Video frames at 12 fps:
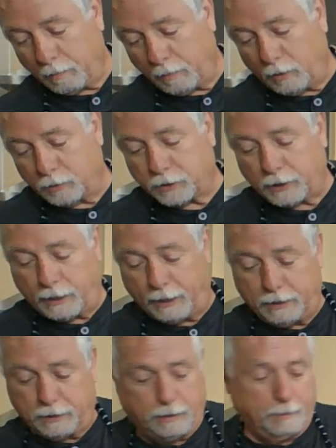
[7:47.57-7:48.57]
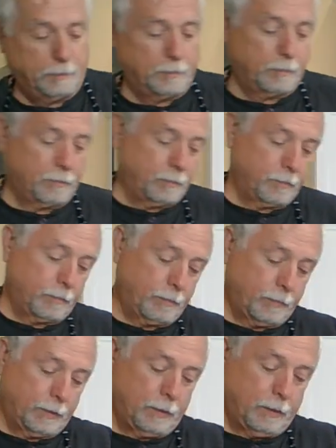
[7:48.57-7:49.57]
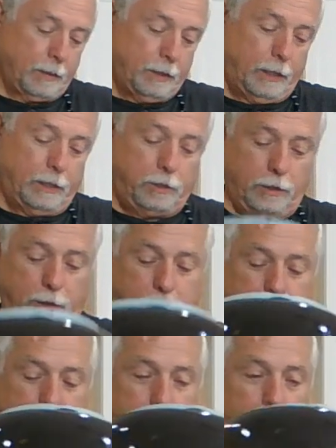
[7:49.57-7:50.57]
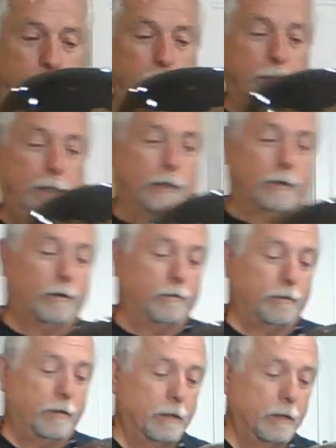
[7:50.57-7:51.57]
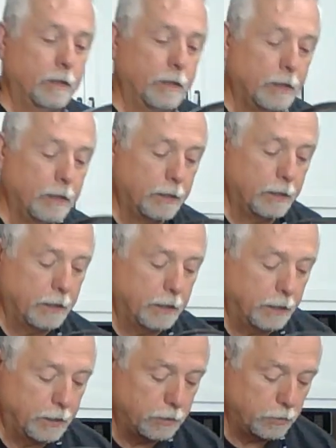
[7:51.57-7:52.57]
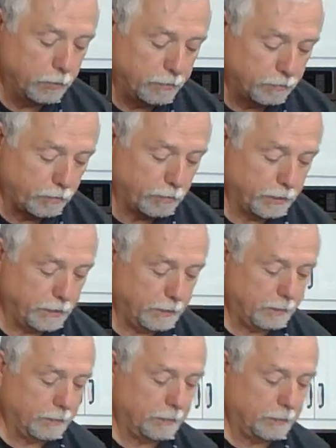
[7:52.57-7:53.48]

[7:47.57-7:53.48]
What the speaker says: both sides, and you lift the whole thing off, and you invert it.